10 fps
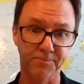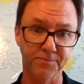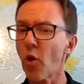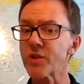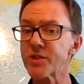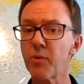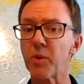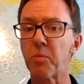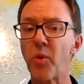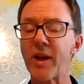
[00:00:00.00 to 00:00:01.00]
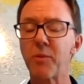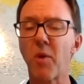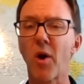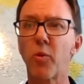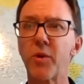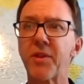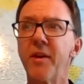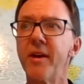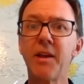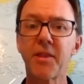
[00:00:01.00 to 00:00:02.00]
And of course, I would point out, Mark, with
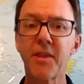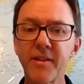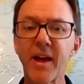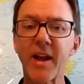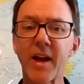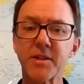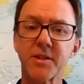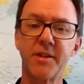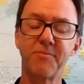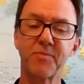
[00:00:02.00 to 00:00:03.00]
anything that has